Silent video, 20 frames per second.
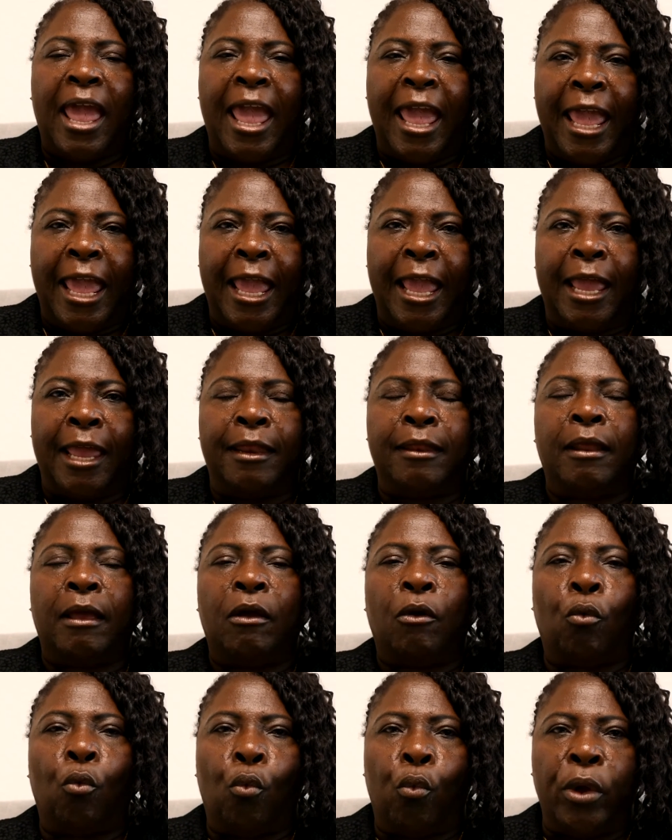And
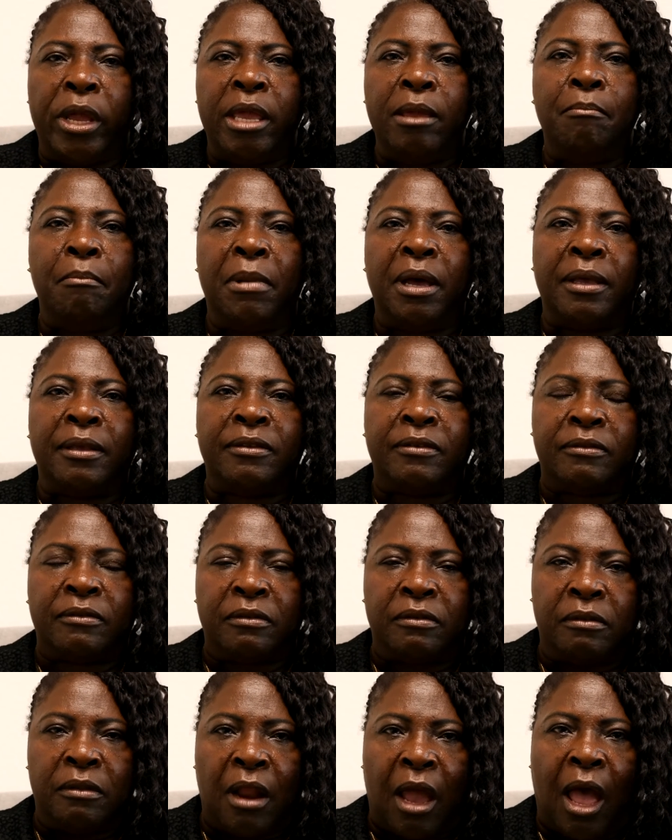we
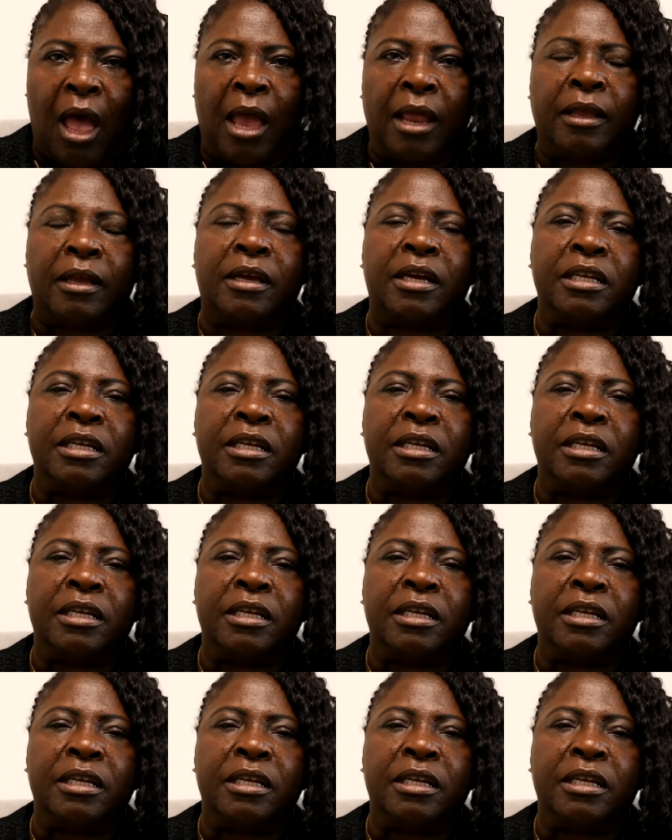must not